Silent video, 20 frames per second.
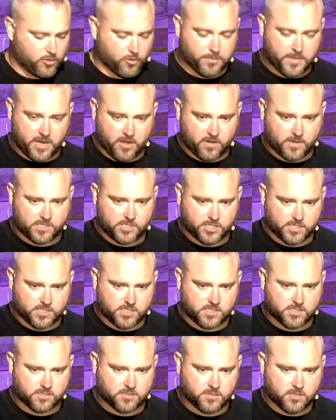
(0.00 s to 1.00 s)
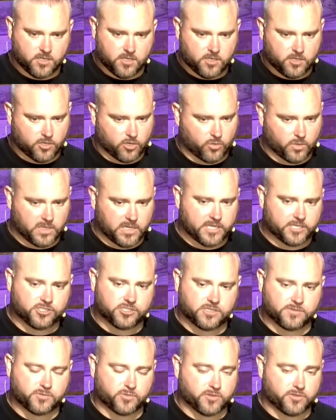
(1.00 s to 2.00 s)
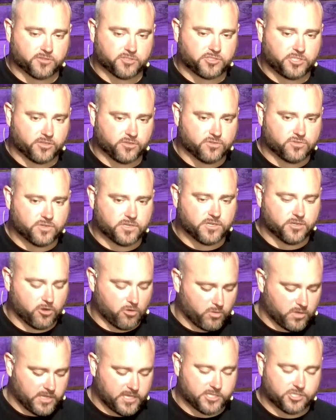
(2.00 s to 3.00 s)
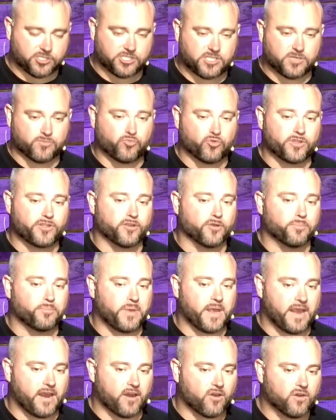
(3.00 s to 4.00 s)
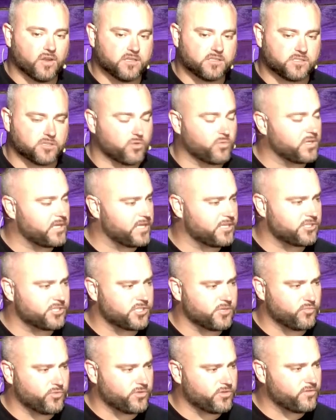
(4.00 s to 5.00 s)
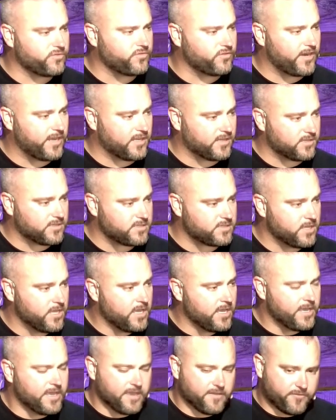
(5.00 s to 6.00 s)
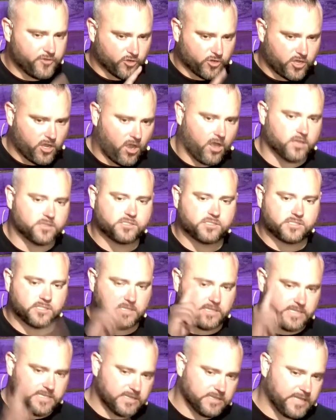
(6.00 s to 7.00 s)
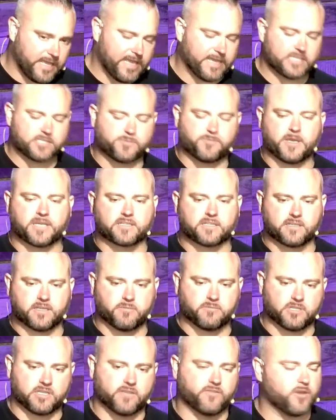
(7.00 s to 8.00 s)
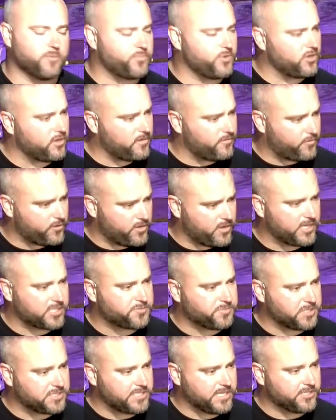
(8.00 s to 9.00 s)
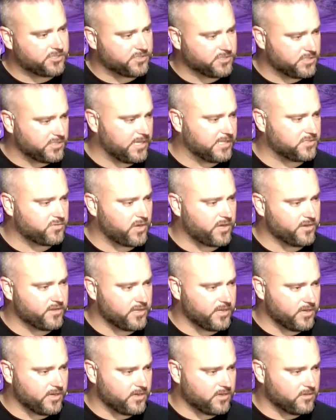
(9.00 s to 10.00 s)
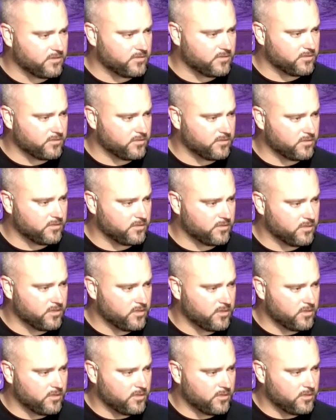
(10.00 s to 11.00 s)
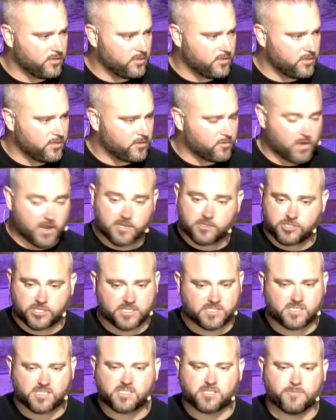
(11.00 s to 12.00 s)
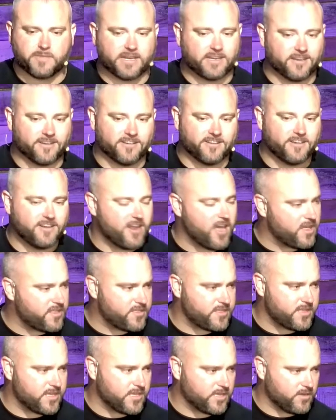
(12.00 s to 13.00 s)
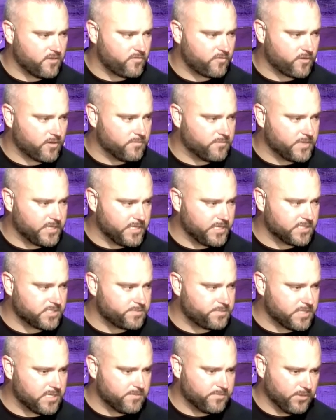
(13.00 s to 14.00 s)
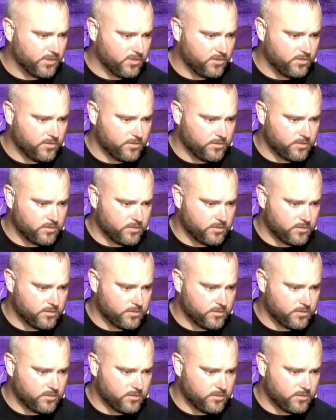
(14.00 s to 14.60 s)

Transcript: No marriages, no relationships with your children, no relationship with your parents, no relationship with your friends. If you're constantly expecting them to live up for your expectations, and that's why you're there. Right? Jesus demanded nothing from these people.